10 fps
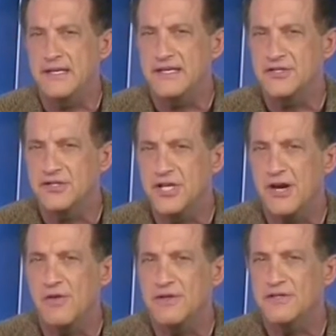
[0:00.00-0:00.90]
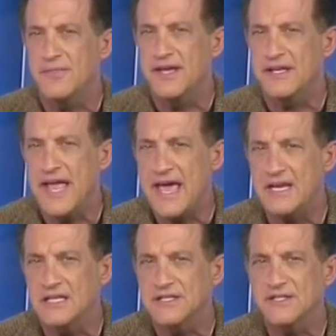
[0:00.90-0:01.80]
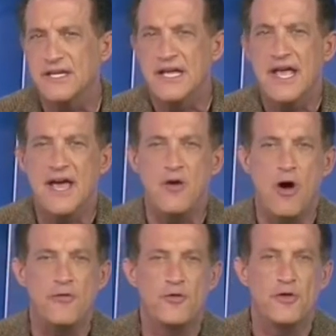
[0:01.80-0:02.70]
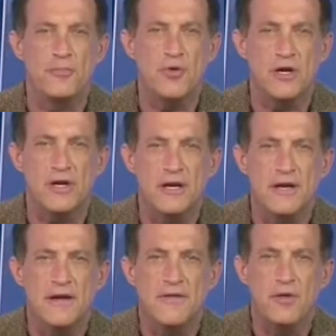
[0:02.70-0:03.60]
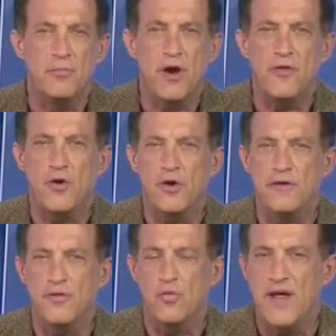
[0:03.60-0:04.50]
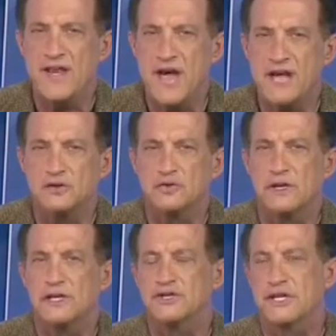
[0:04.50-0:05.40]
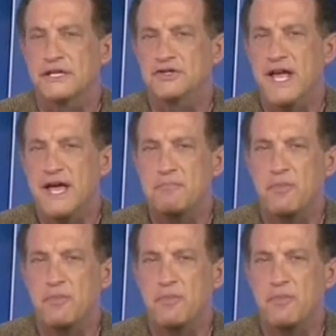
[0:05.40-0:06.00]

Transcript: He's a terrorism a analyst and author of the book, The Brotherhood of the Red Nile Trilogy. Dan